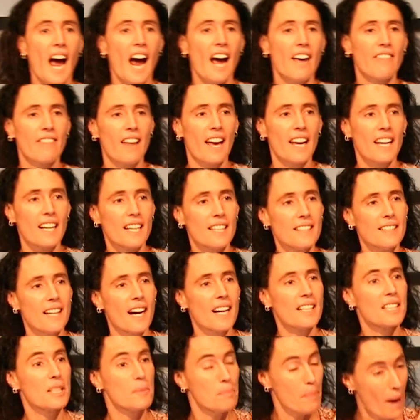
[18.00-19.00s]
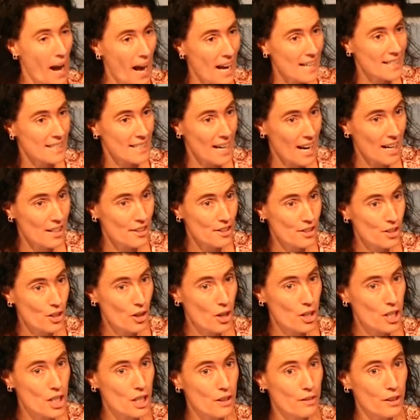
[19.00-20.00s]
and they conduct a pat-down
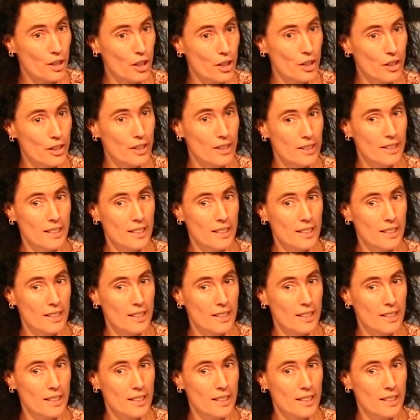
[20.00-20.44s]
search of you.